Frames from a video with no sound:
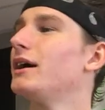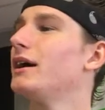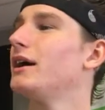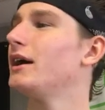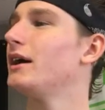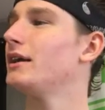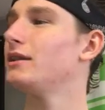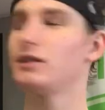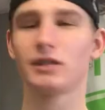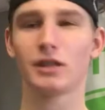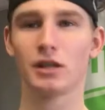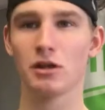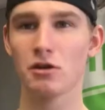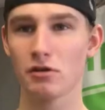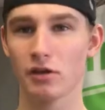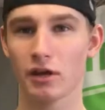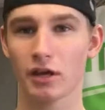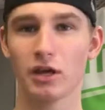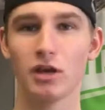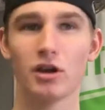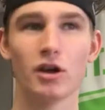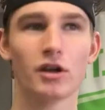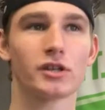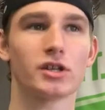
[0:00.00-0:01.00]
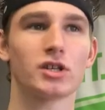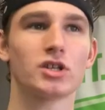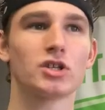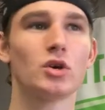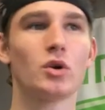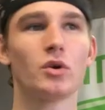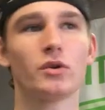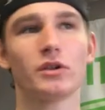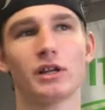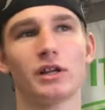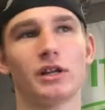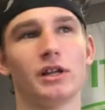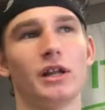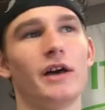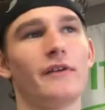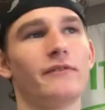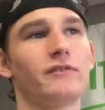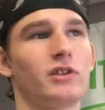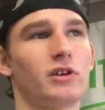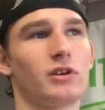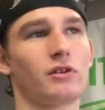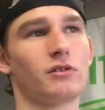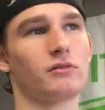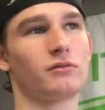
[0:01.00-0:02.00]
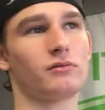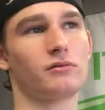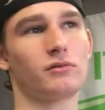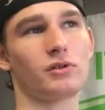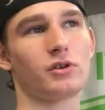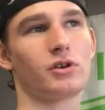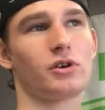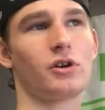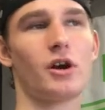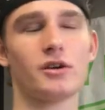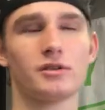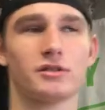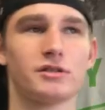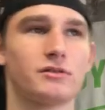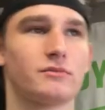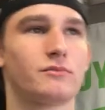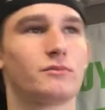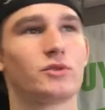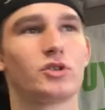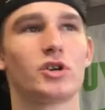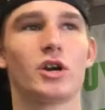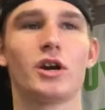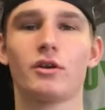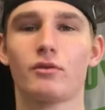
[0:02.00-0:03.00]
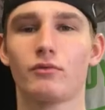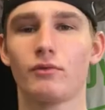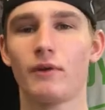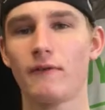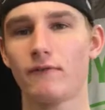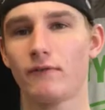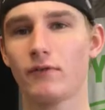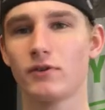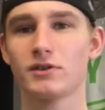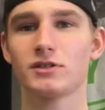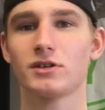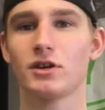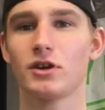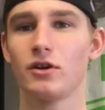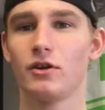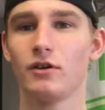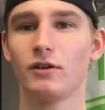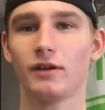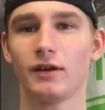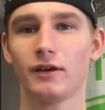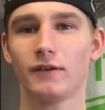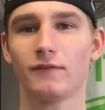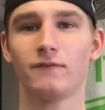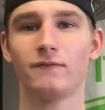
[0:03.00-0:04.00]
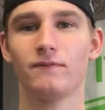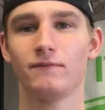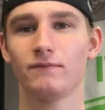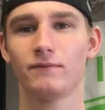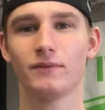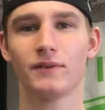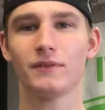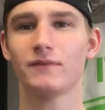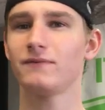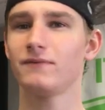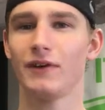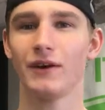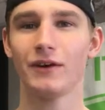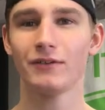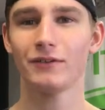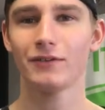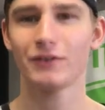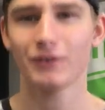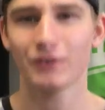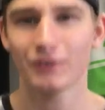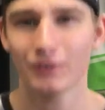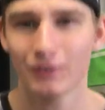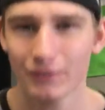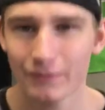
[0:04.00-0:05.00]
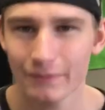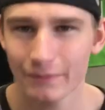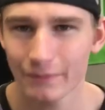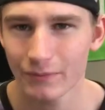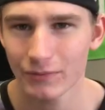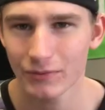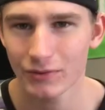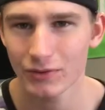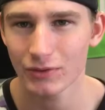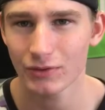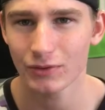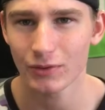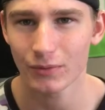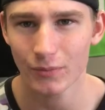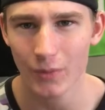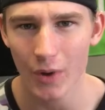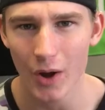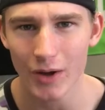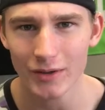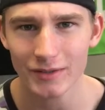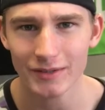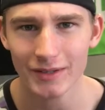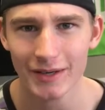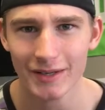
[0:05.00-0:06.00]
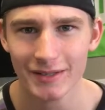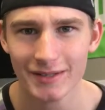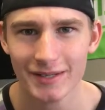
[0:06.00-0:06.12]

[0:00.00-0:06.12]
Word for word: And they're like here at the store, and they left and cross track referenced her and like they found her in a, the wrong side of